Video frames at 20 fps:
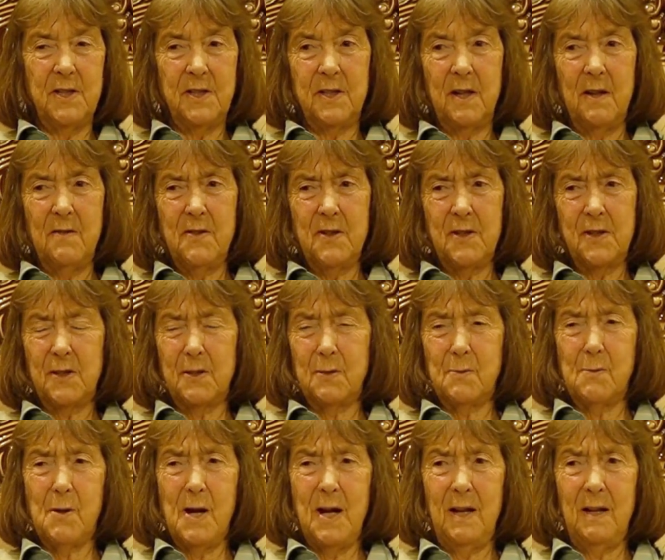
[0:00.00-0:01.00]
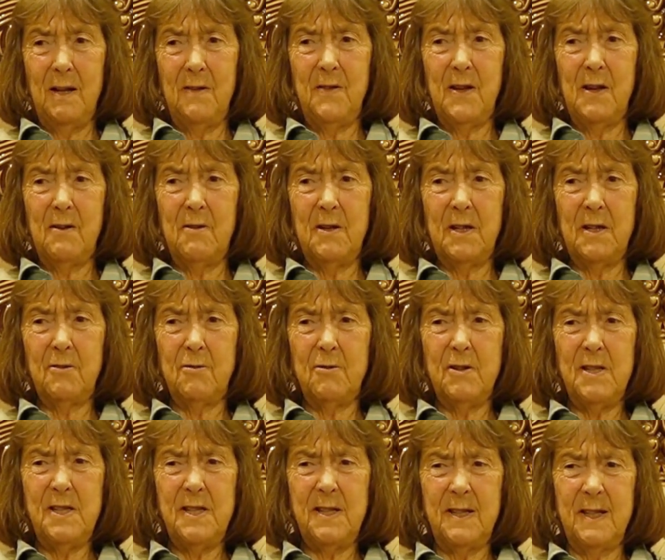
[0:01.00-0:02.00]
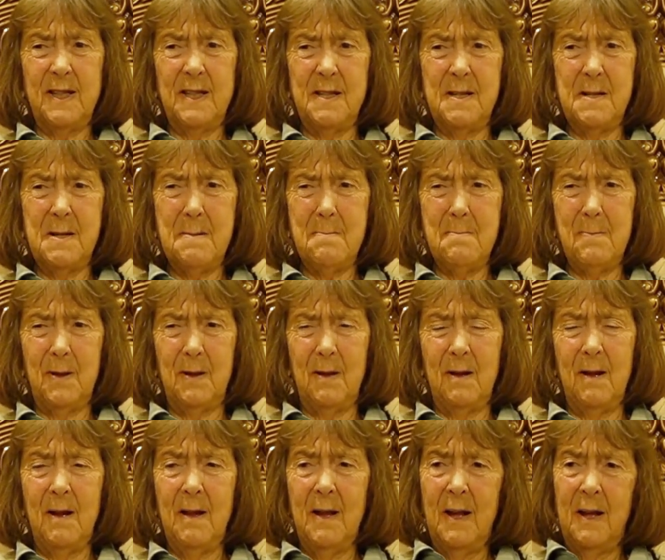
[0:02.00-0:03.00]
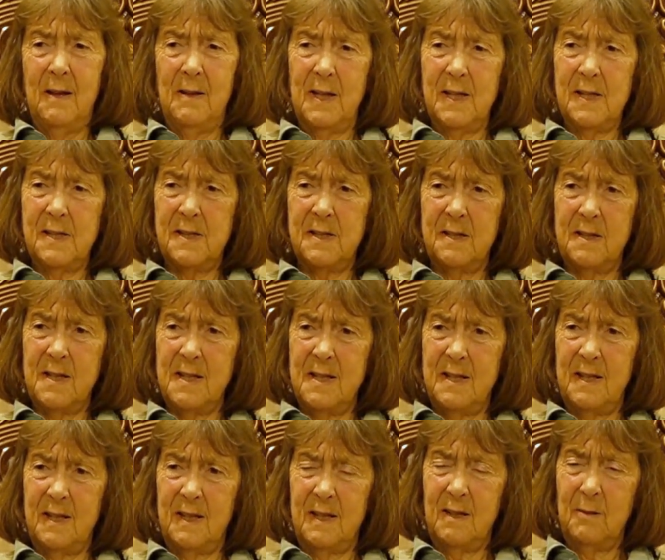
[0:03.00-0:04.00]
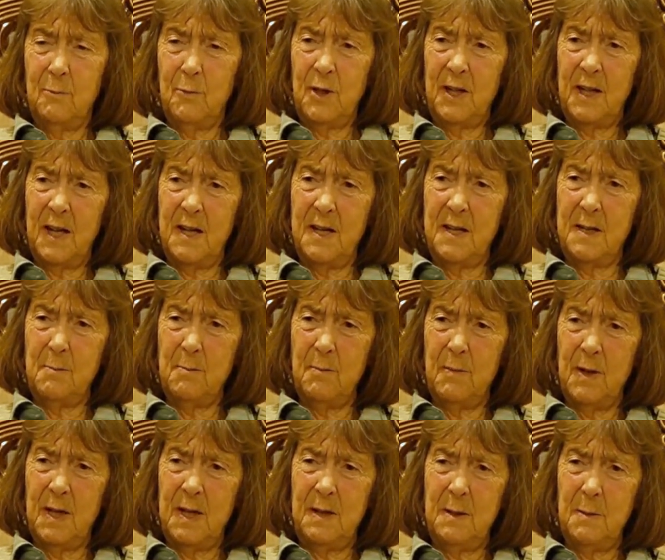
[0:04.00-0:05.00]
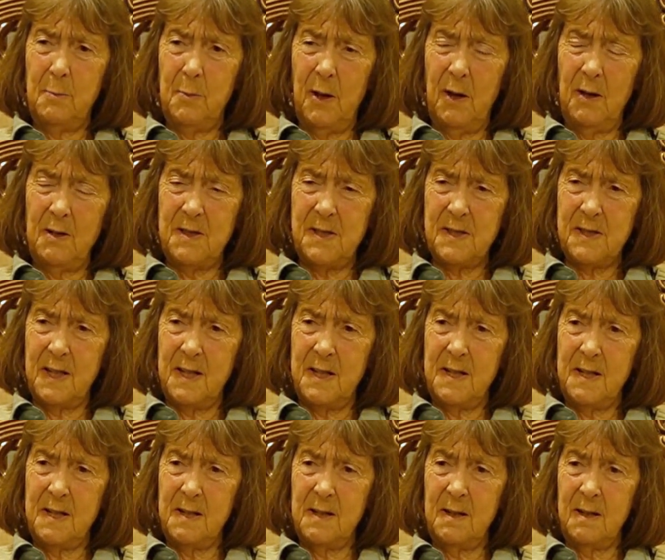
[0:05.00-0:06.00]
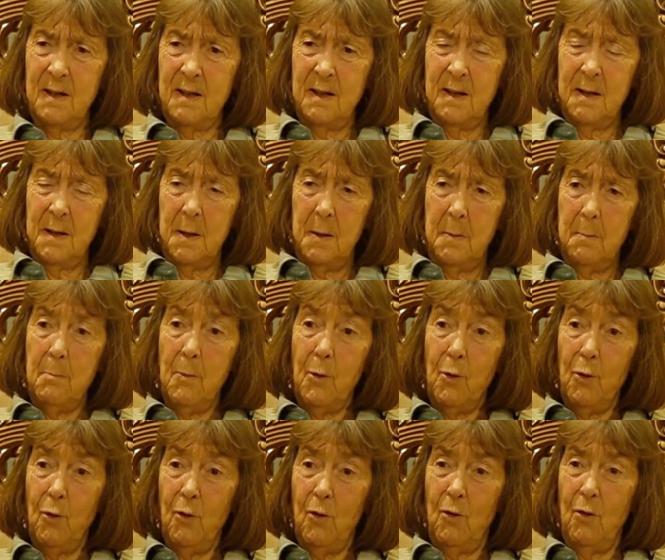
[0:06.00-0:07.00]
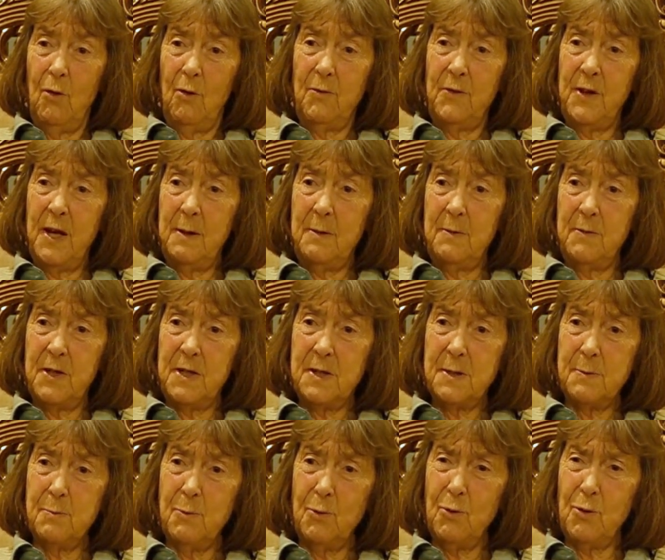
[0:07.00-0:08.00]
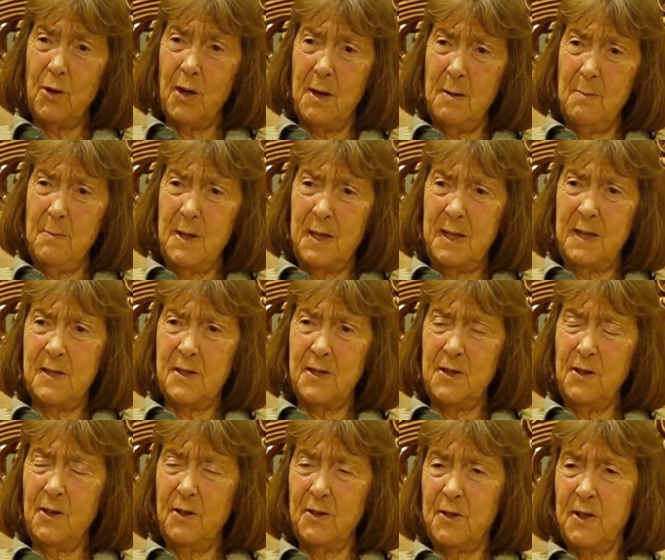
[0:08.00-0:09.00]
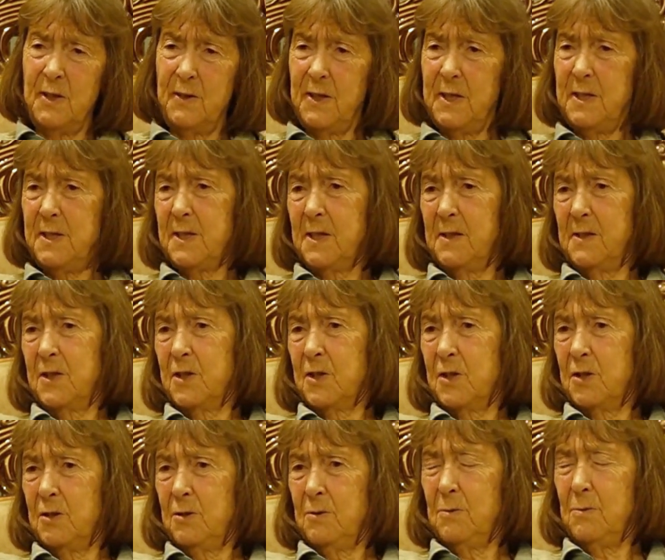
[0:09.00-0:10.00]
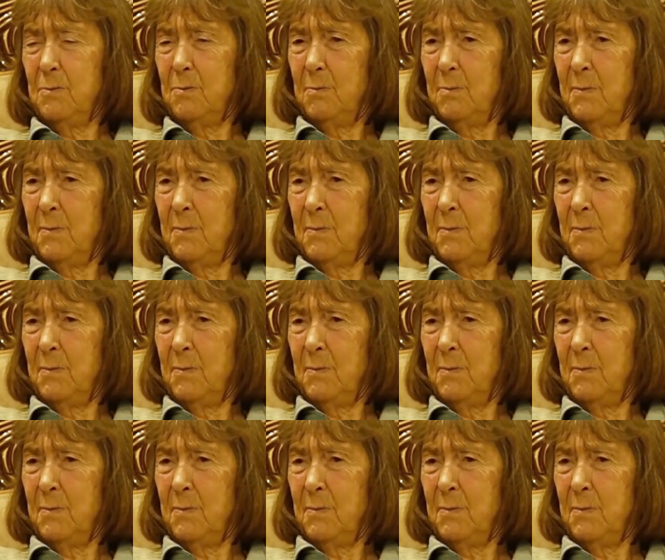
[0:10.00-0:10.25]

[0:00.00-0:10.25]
others as well, and they're increasing in number. That's the thing. We're getting, in Nepal is getting more. There's more coming. It's not, these are the two